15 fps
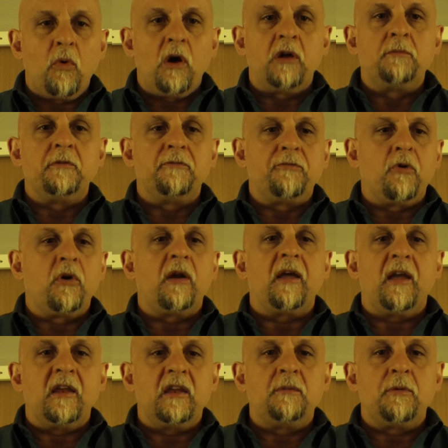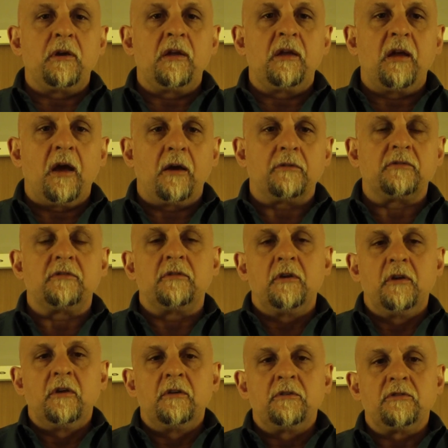one before anybody else.
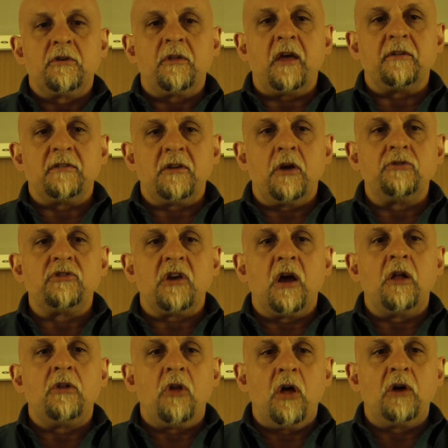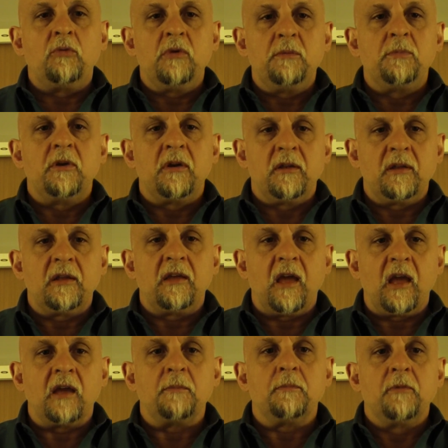So that tells you how long we've been in the
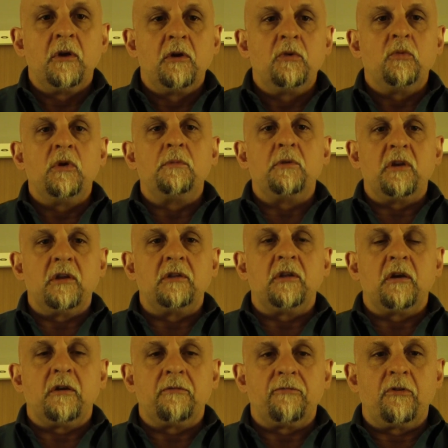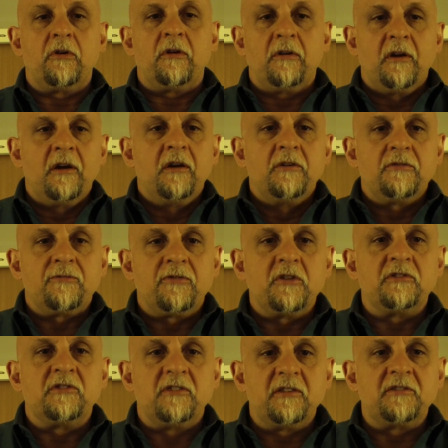game. We've been in there for
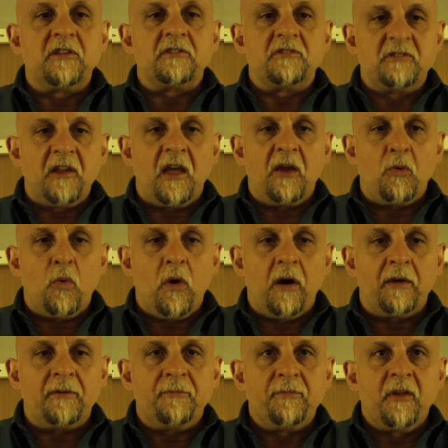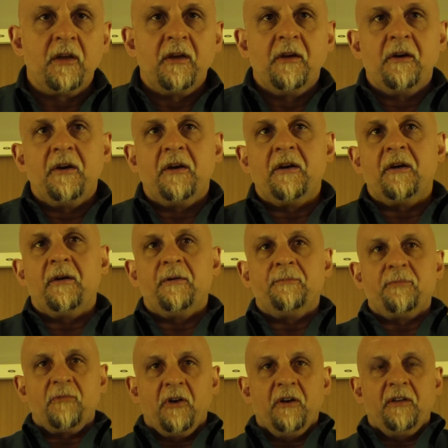since, since day one.
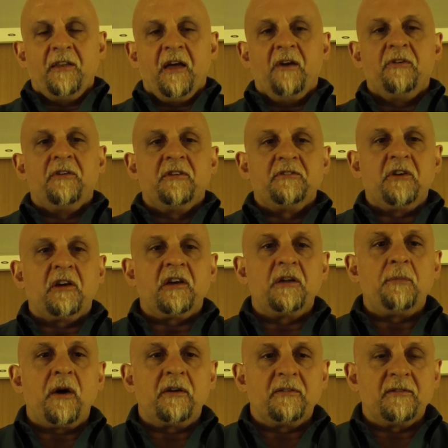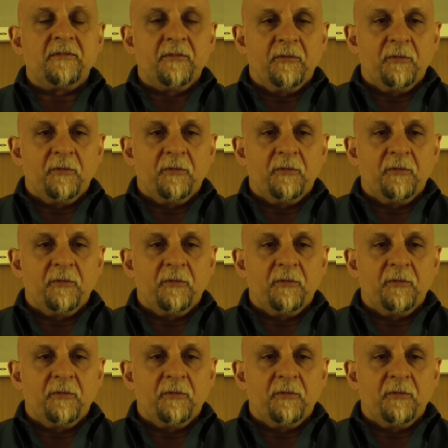Um, now, talking about